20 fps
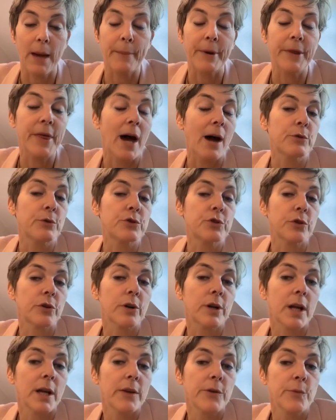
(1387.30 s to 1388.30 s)
how
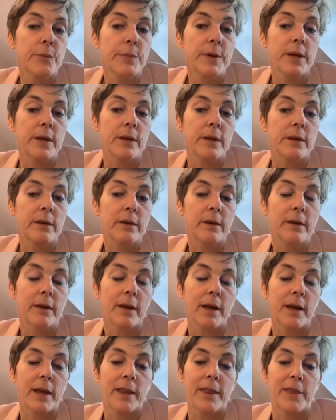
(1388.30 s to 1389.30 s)
sure can you be
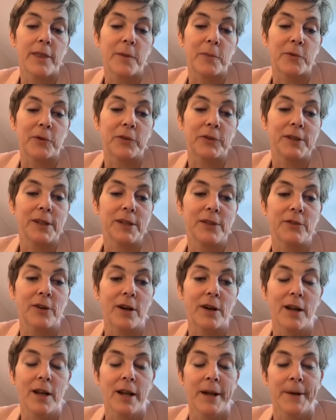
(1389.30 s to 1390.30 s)
in the
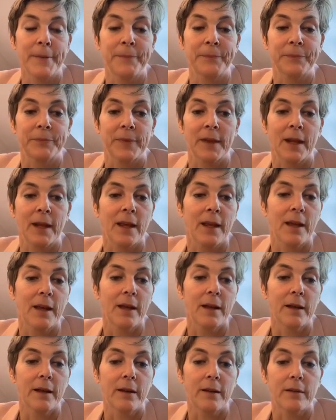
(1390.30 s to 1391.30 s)
procedure?
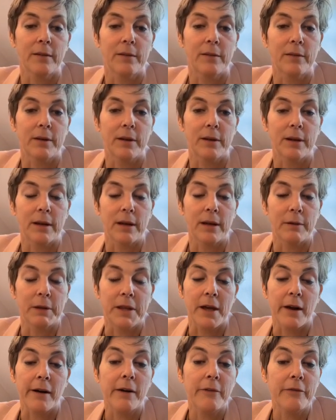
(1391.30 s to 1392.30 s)
With
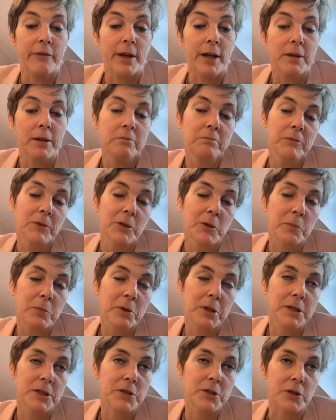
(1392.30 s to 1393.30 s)
RFA, you're
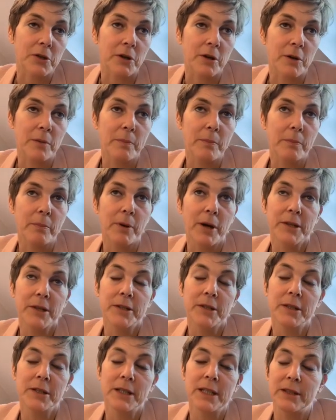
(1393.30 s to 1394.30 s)
pretty sure, but
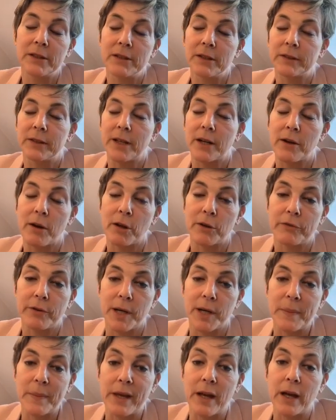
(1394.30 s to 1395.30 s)
the needles are not
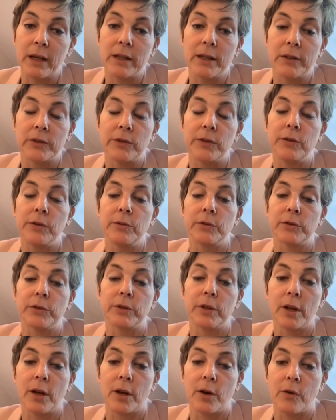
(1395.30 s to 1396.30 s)
very big unless you use
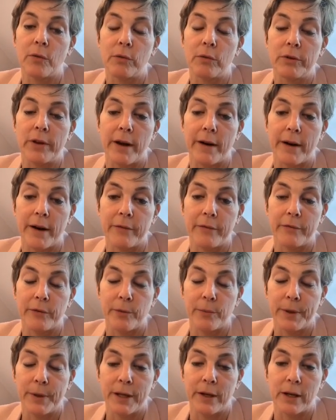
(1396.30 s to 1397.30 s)
the cooled RF or
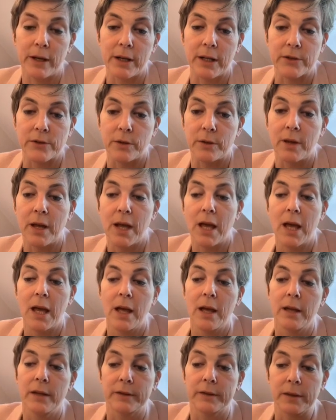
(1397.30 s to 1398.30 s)
bigger lesion.
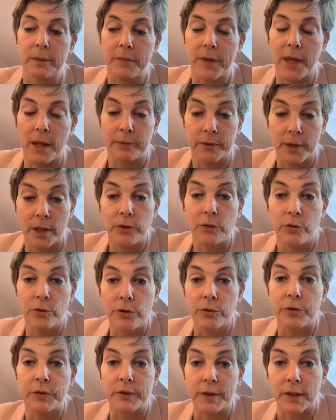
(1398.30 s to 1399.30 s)
Sometimes I do
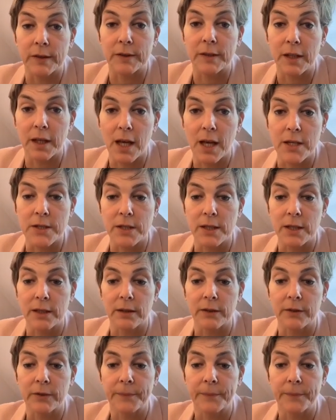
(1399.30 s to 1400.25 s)
use 16 gauge needles.